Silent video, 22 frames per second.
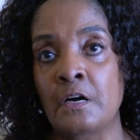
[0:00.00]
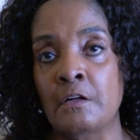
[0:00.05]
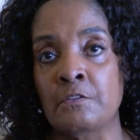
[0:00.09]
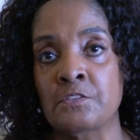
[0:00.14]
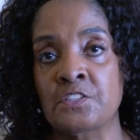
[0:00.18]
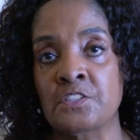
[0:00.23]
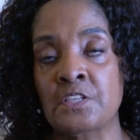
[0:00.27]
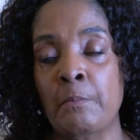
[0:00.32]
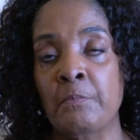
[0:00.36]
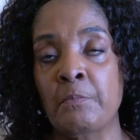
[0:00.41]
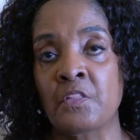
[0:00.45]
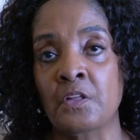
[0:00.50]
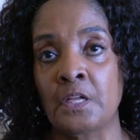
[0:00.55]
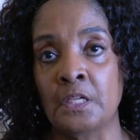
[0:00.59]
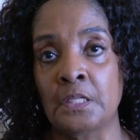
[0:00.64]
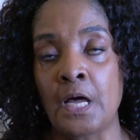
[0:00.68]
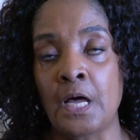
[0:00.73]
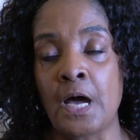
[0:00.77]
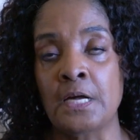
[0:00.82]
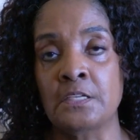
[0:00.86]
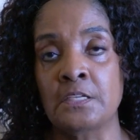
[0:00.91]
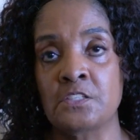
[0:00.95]
some of the
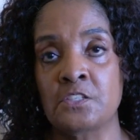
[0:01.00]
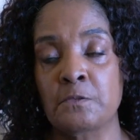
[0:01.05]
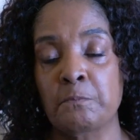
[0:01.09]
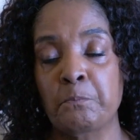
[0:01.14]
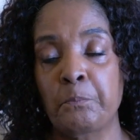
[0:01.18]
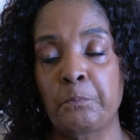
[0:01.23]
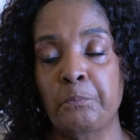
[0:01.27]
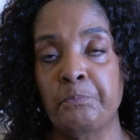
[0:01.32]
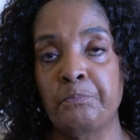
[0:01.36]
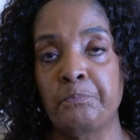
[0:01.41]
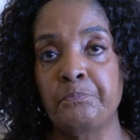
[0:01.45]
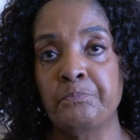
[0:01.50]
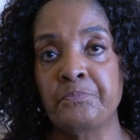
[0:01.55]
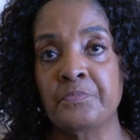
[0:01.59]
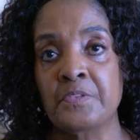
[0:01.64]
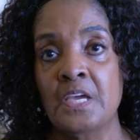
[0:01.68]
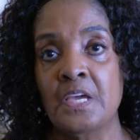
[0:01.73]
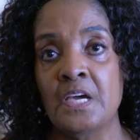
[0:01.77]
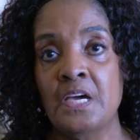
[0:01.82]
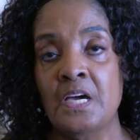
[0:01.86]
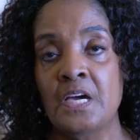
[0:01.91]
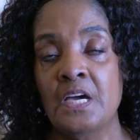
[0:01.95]
clots.
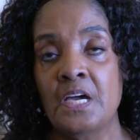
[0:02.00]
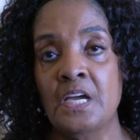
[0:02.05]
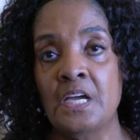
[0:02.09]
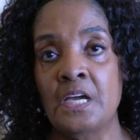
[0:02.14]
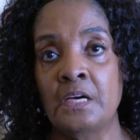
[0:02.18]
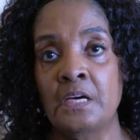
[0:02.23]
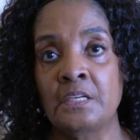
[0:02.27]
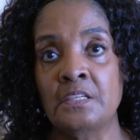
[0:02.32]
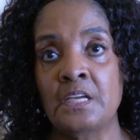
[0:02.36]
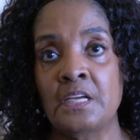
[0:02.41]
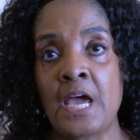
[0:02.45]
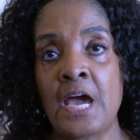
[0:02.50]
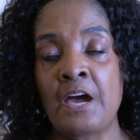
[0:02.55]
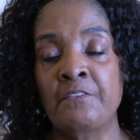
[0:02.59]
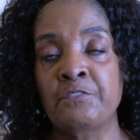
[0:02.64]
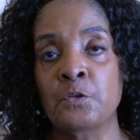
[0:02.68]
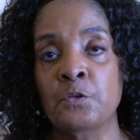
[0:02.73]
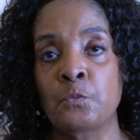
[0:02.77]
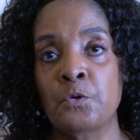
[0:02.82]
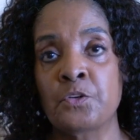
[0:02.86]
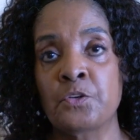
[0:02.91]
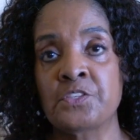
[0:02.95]
And
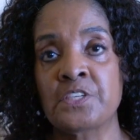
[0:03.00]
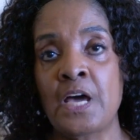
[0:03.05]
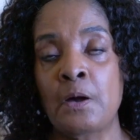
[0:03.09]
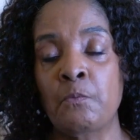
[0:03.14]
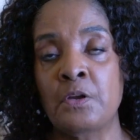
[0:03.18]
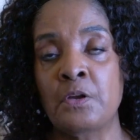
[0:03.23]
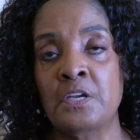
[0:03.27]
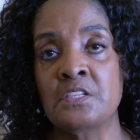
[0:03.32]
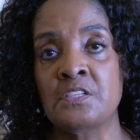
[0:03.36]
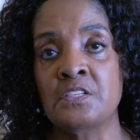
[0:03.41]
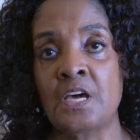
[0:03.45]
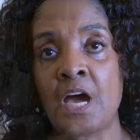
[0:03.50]
afterwards, I went into